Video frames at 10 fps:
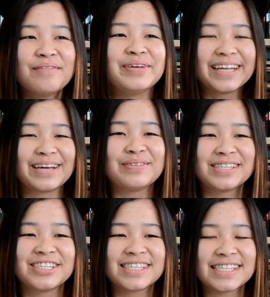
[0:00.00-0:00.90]
but it was
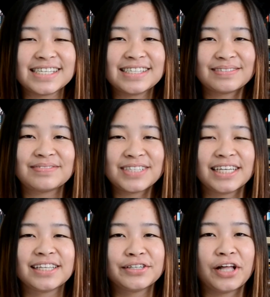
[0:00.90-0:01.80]
just this
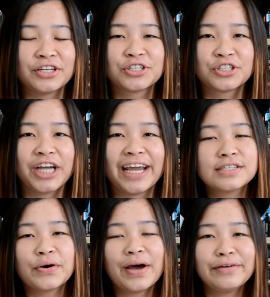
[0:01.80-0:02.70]
teleological chain.
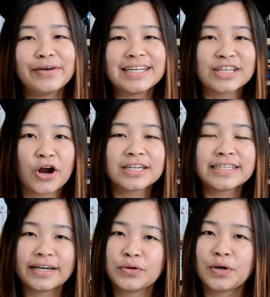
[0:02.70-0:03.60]
So anyways, there are
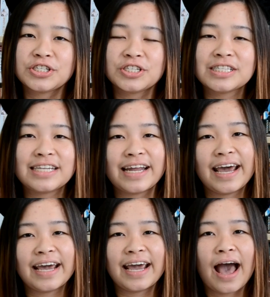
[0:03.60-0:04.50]
10 questions
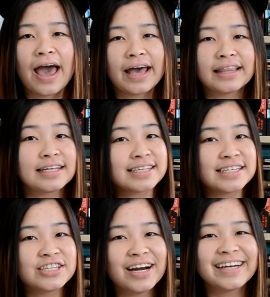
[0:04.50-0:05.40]
today, and let's get
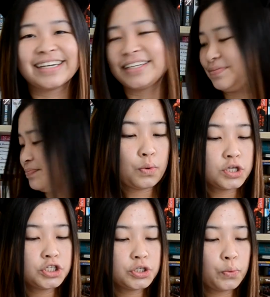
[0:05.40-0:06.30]
started.
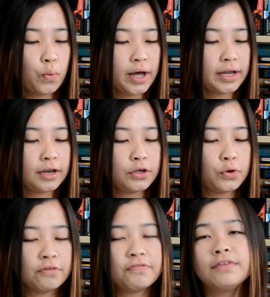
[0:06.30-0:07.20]
Question 1,
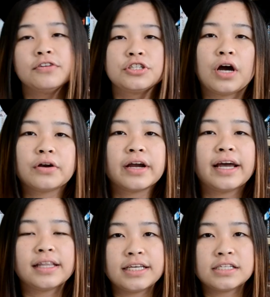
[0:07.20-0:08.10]
your favorite genre
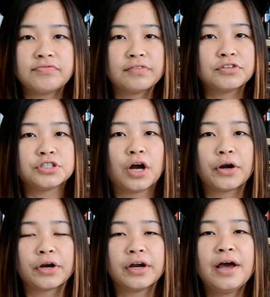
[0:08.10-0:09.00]
and least favorite
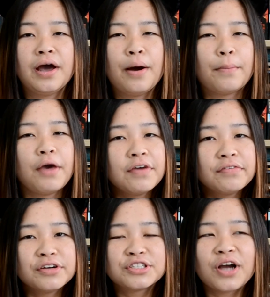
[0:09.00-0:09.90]
genre. My
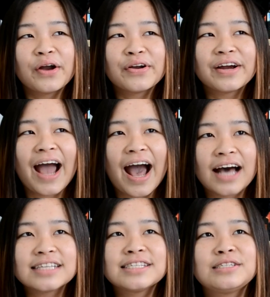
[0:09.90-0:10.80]
favorite genre
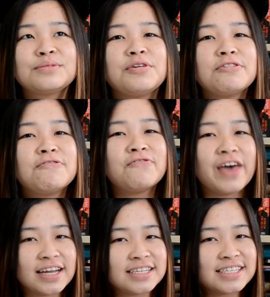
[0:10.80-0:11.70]
has to be
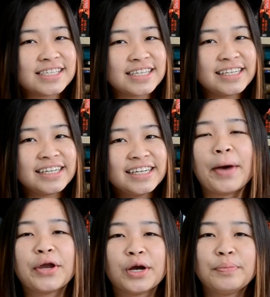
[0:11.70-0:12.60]
fantasy.
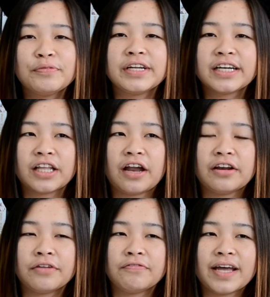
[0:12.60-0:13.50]
I grew up reading a lot
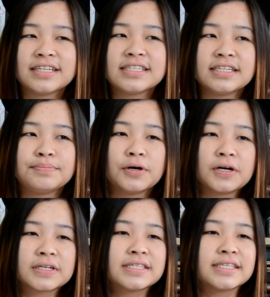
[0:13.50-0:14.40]
of fantasy
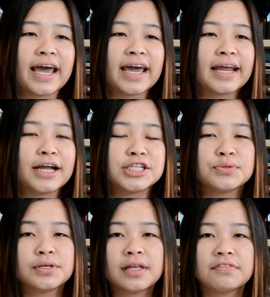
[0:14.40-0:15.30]
books, and I just
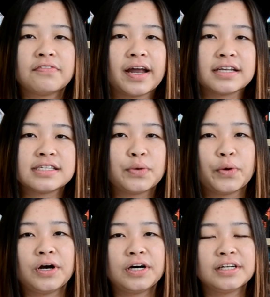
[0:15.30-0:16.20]
really love the fantasy
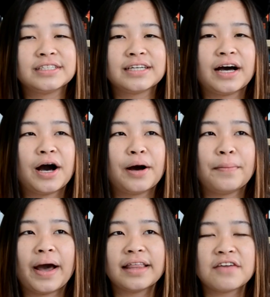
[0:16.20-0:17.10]
world.
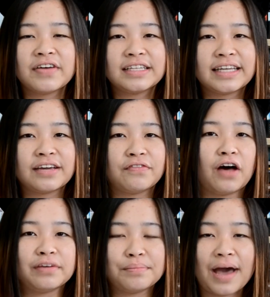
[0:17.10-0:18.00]
I love anything
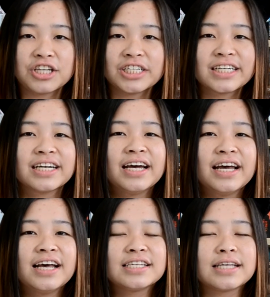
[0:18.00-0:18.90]
involving magic,
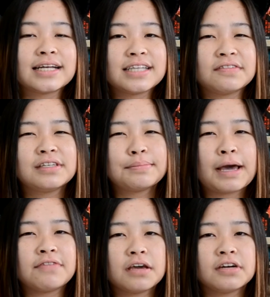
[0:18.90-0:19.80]
so that's definitely my
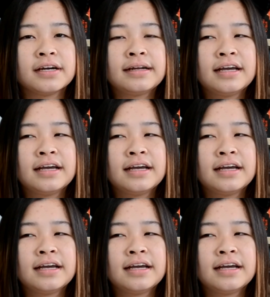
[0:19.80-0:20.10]
favorite.